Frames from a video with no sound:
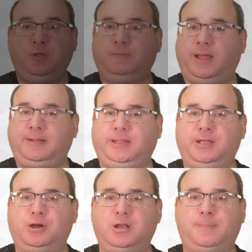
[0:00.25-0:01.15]
You've
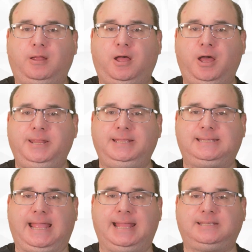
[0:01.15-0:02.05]
likely heard about
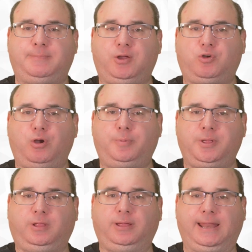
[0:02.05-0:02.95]
honey's
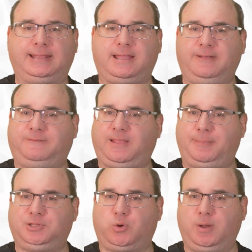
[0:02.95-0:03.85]
antimicrobial and
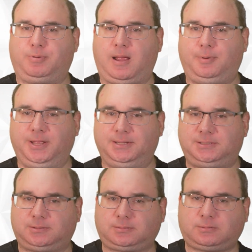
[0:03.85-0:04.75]
anti-inflammatory
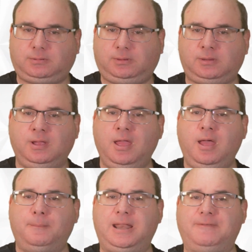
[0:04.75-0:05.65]
properties,
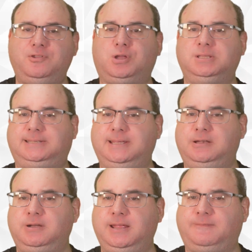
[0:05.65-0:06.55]
but have you
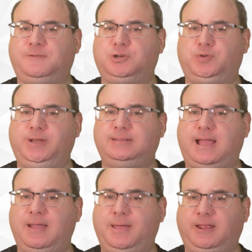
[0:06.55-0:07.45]
considered it for treating
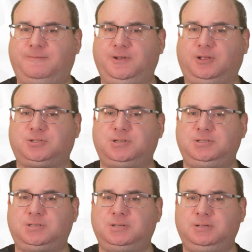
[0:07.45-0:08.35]
diabetic foot
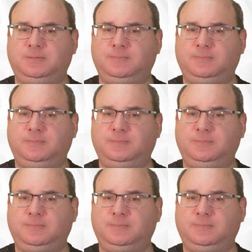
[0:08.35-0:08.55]
ulcers?